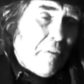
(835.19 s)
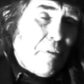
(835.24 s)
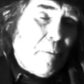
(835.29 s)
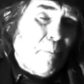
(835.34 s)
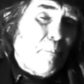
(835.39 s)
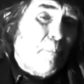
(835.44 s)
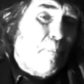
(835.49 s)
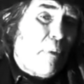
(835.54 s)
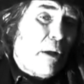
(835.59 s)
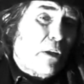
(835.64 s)

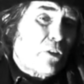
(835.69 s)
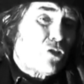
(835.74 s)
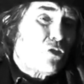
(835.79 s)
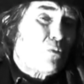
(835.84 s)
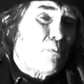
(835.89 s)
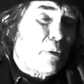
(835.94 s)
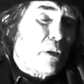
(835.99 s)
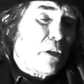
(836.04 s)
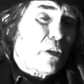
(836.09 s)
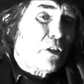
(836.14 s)
him
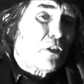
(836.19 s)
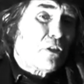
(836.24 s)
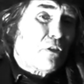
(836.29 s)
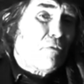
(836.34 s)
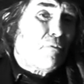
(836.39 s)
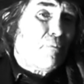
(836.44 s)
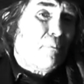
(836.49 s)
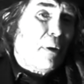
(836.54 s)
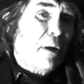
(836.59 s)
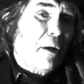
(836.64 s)
much peace
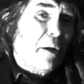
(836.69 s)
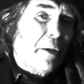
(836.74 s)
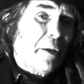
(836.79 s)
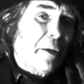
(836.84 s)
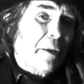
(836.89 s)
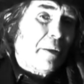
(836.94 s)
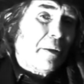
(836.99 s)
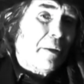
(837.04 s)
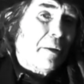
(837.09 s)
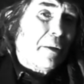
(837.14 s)
of
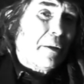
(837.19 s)
mind.